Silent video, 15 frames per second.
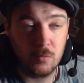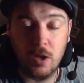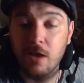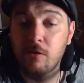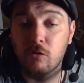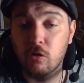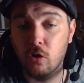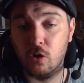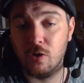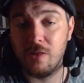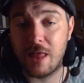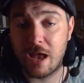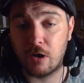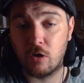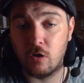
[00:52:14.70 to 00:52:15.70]
is looking
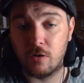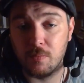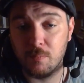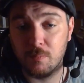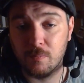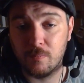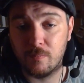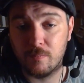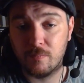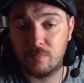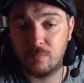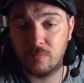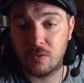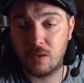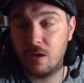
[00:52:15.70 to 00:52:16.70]
that good.
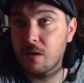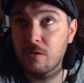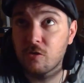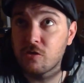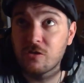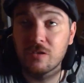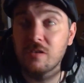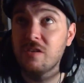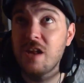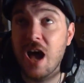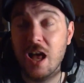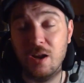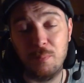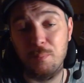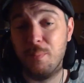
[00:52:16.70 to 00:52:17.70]

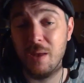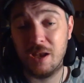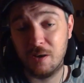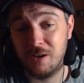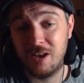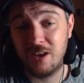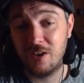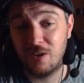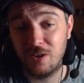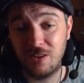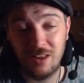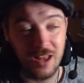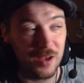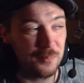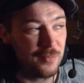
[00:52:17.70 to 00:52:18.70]
Not a big
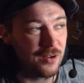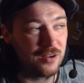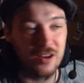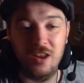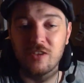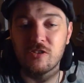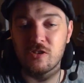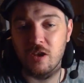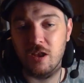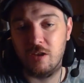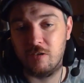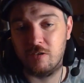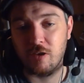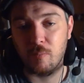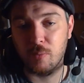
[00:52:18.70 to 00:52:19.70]
deal, but
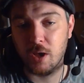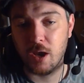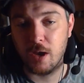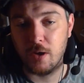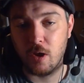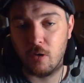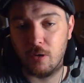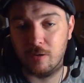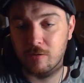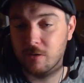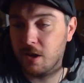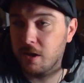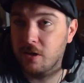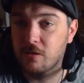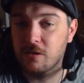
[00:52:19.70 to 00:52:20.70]
it's something I notice,
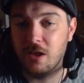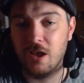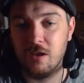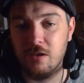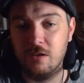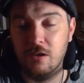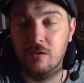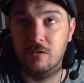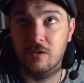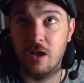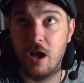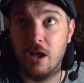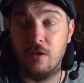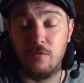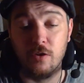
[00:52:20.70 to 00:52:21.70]
and it's
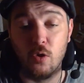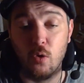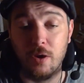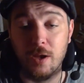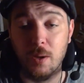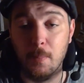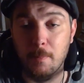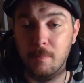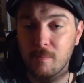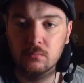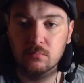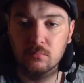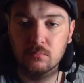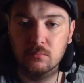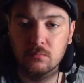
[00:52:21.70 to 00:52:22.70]
kind of annoying.
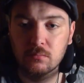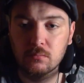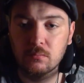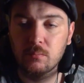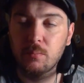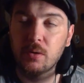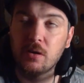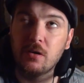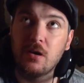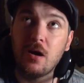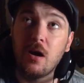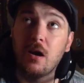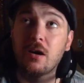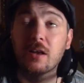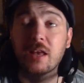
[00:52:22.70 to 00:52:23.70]
But,
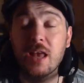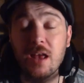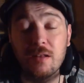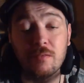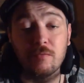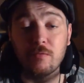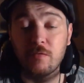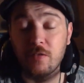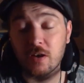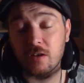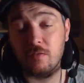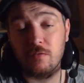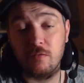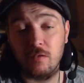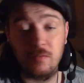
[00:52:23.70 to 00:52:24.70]
oh, again,
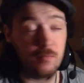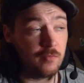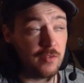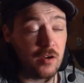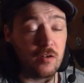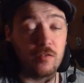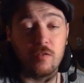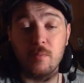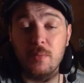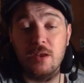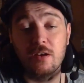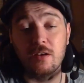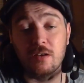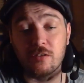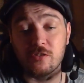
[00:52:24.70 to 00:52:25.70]
fucking Vera
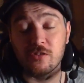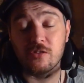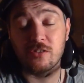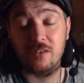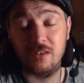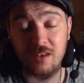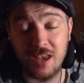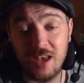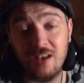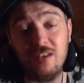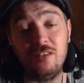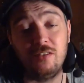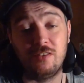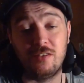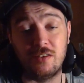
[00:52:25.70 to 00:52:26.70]
Farmiga, she just
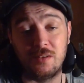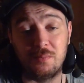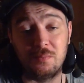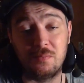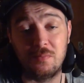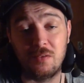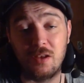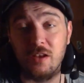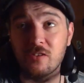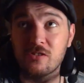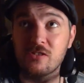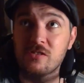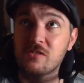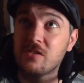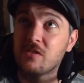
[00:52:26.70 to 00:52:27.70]
kills it. Like,
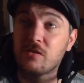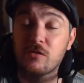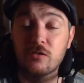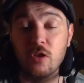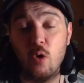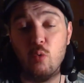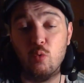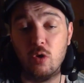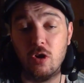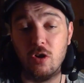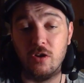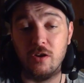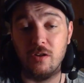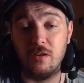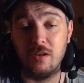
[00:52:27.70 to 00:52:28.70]
she's just so
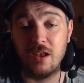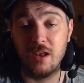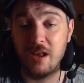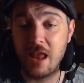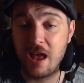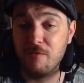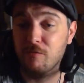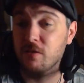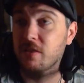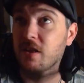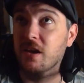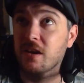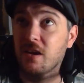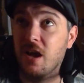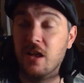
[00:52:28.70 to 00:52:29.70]
good in
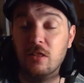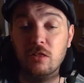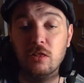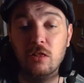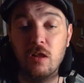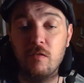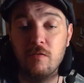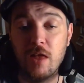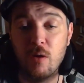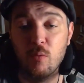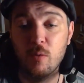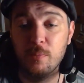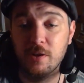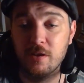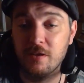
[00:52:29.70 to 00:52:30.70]
everything. I love that
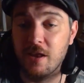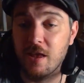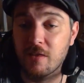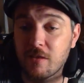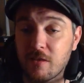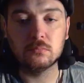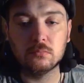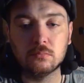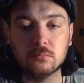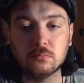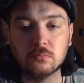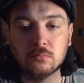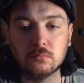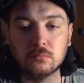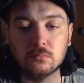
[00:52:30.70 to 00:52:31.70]
woman to death.
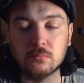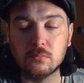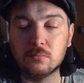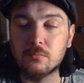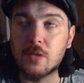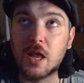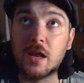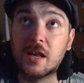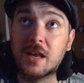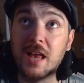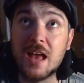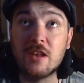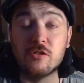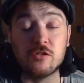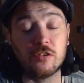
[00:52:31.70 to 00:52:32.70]
And
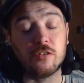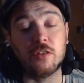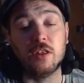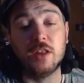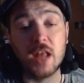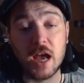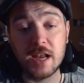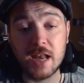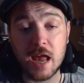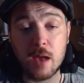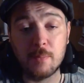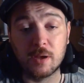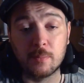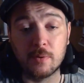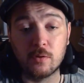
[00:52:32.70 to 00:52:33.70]
again, just the
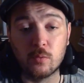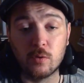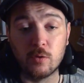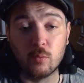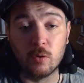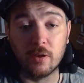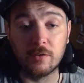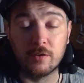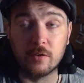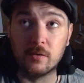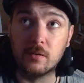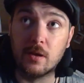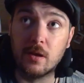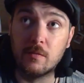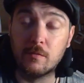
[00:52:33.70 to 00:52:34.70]
dynamic between
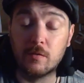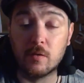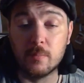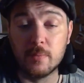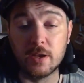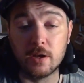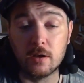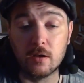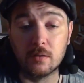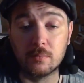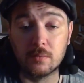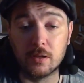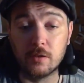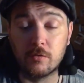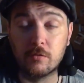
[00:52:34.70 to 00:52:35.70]
Wilson and Farmiga
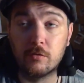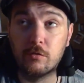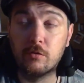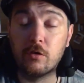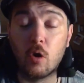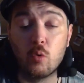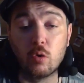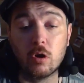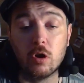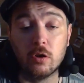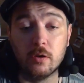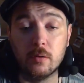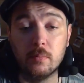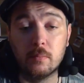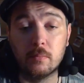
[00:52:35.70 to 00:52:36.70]
is so good.
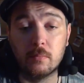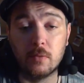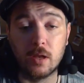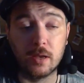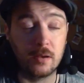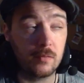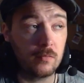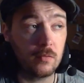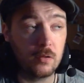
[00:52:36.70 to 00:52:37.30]
Like,